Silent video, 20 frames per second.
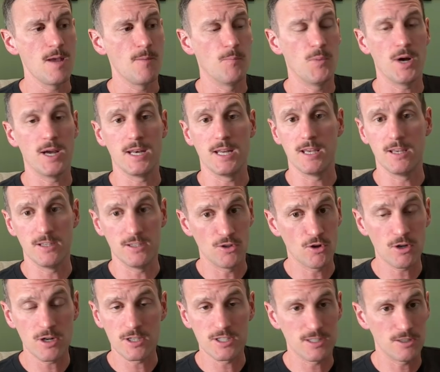But
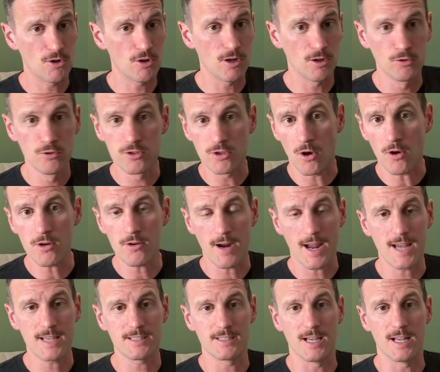you're gonna lose all your
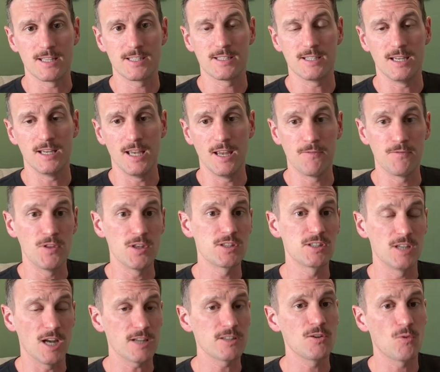assets if this
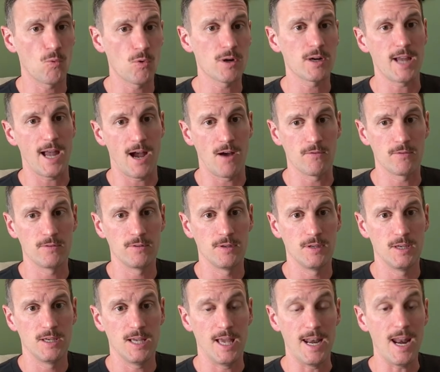doesn't work out.
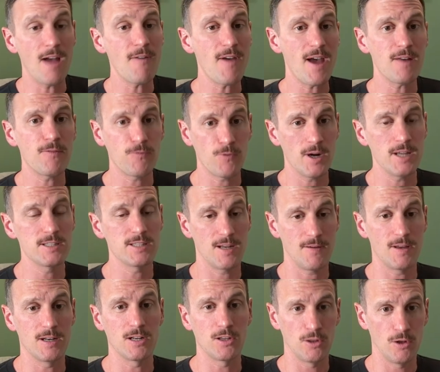And I've had friends that have
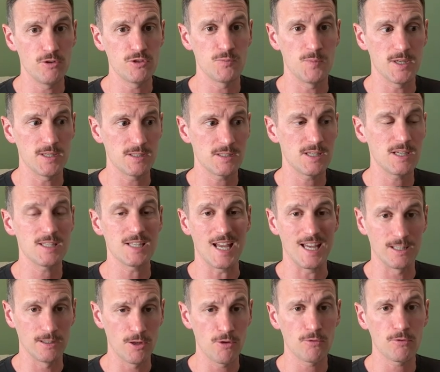had to close businesses
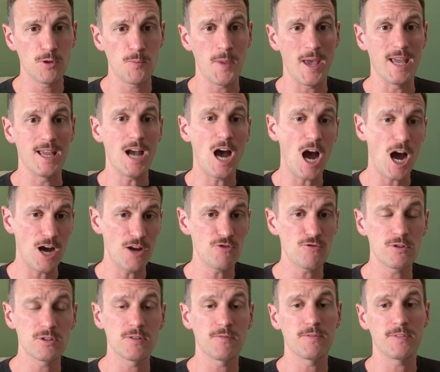and literally pay
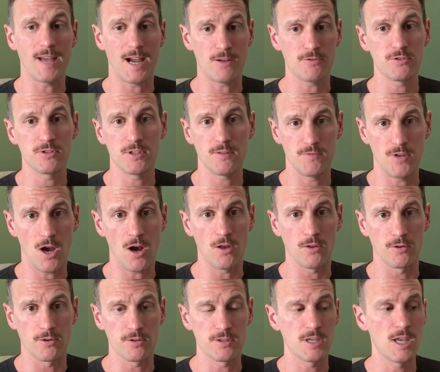hundreds of thousands of
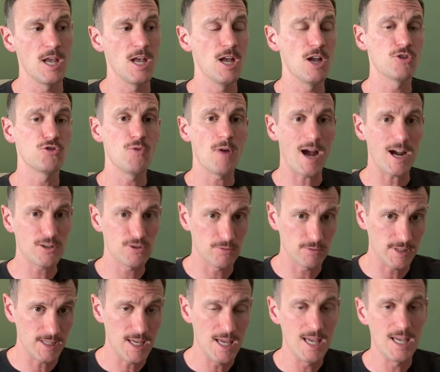dollars to
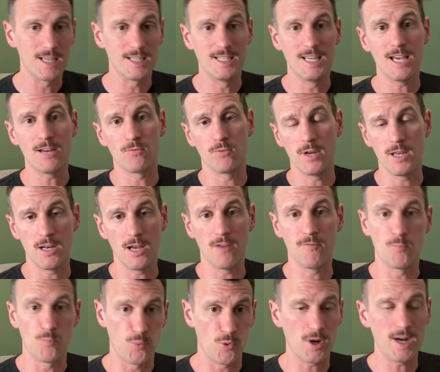actually get rid
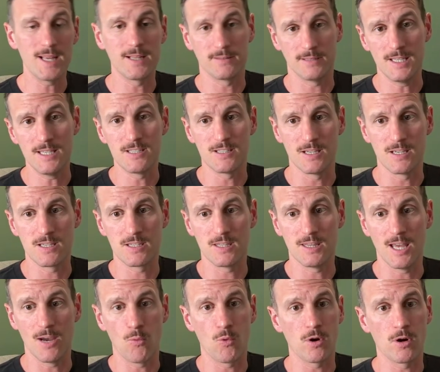of, break leases
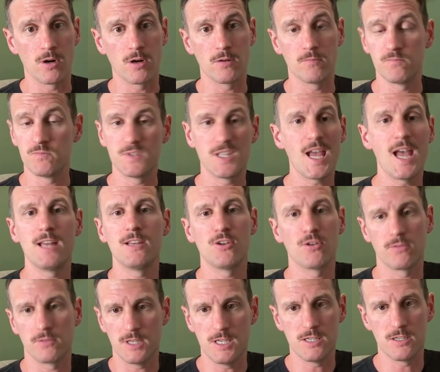that were
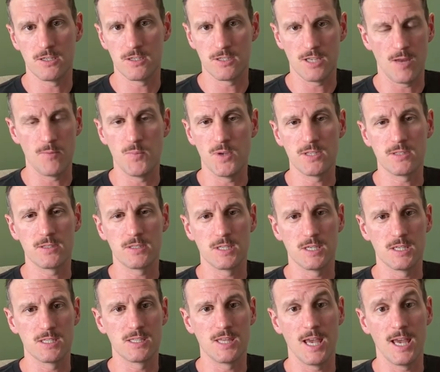10-year leases and
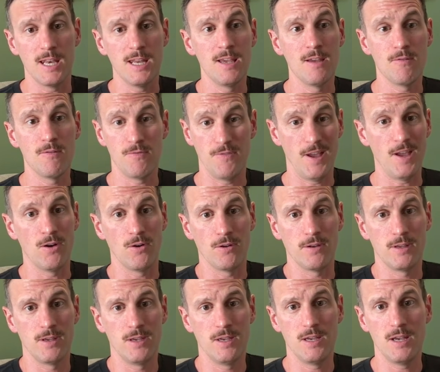businesses that failed.
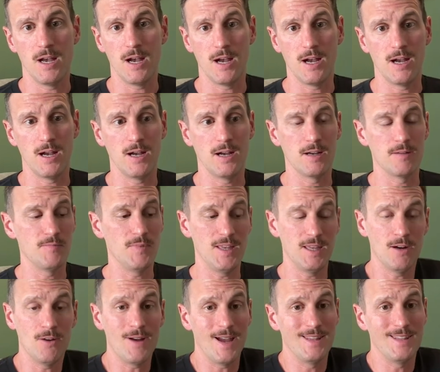
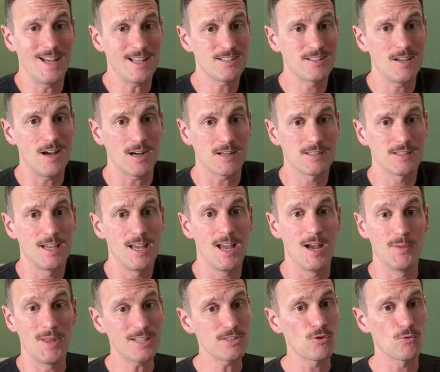And that sucks.
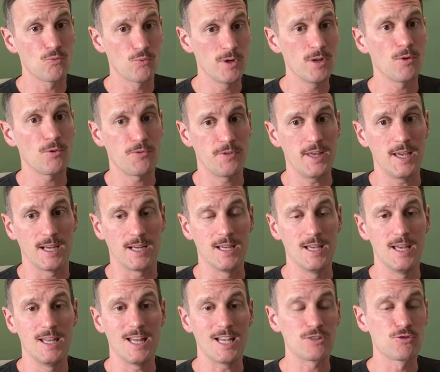But that's a real thing.
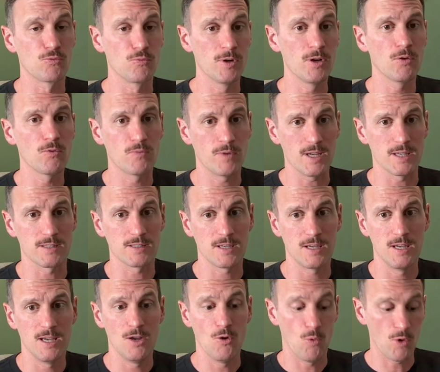That's real risk.
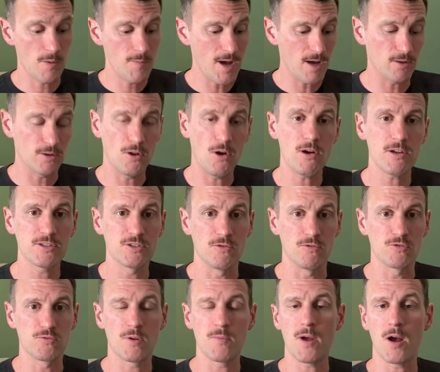What about
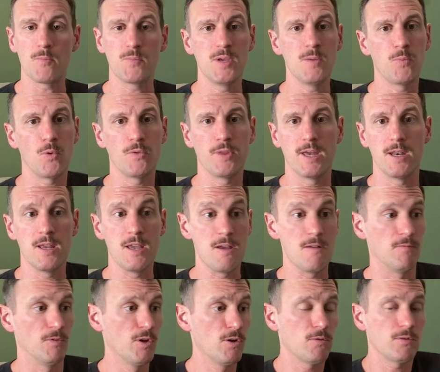lawsuits? What about people that
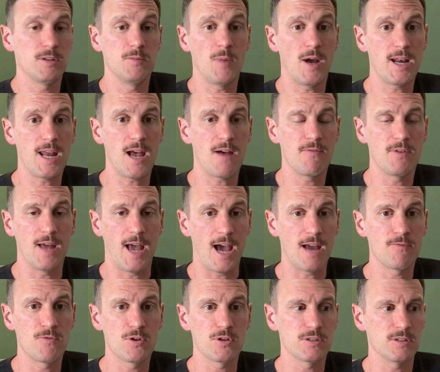literally might have an
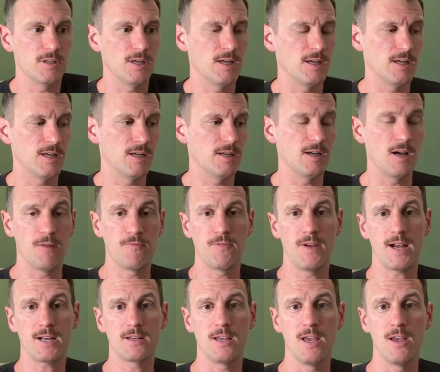adverse
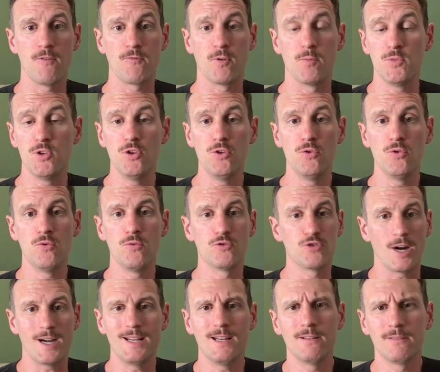effect from you
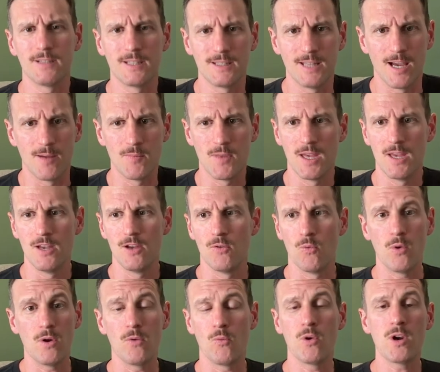dry needling them?
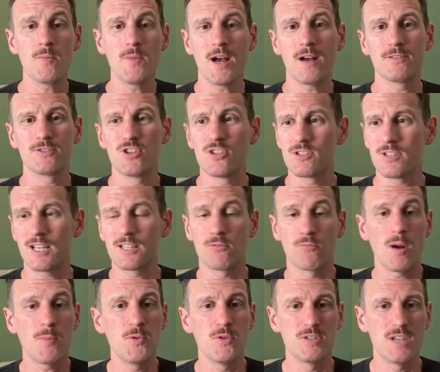What about just like the
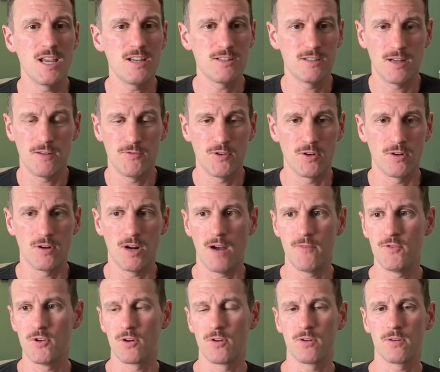reputation of
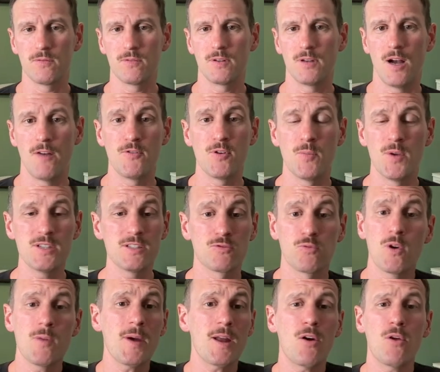your business?
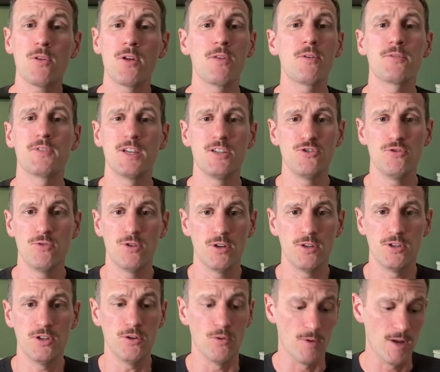What about all the other things you could
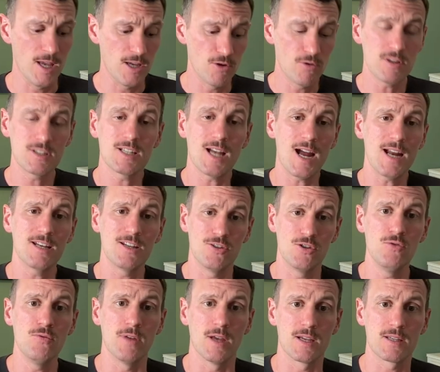do? You're deciding to
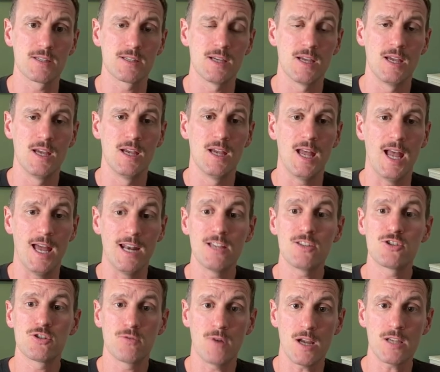do this, and it's
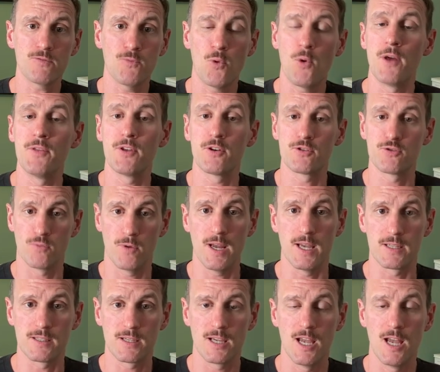stressful and there's
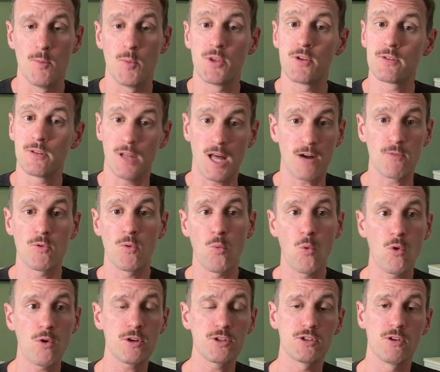risk, but there's a lot of
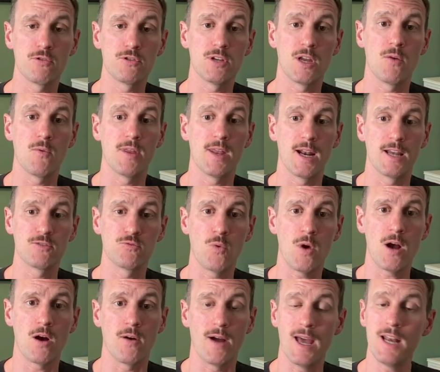reward associated with it as
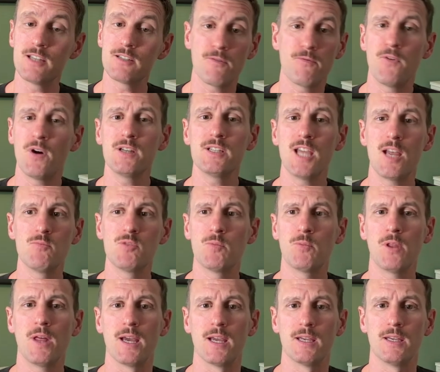well, and it's a fun game to
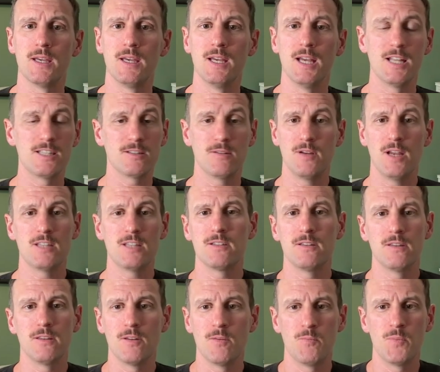play. It's
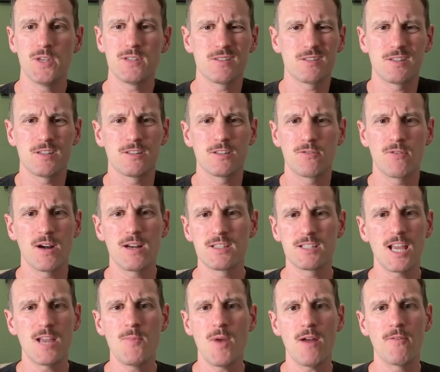the business is the greatest
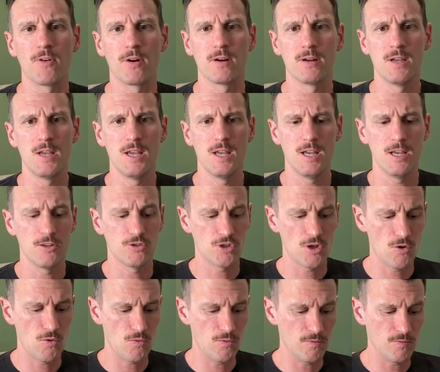game ever.
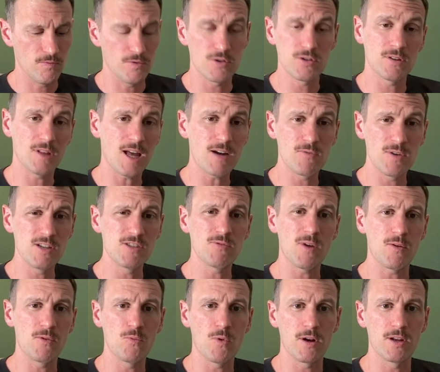So there's a lot of reasons why
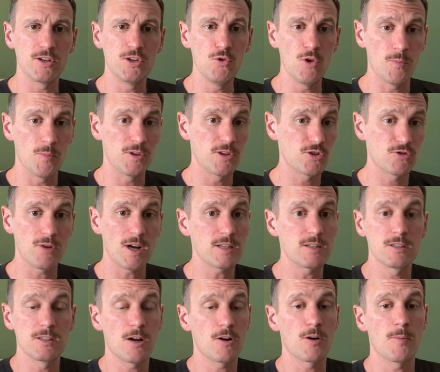we'd want to do it, but the stress
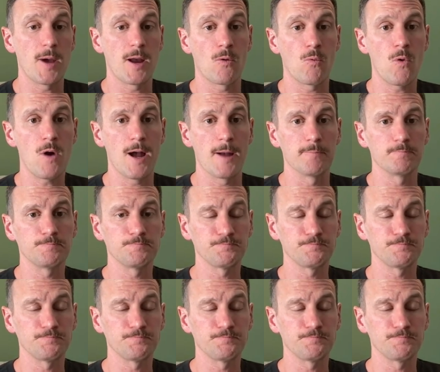is there no matter what.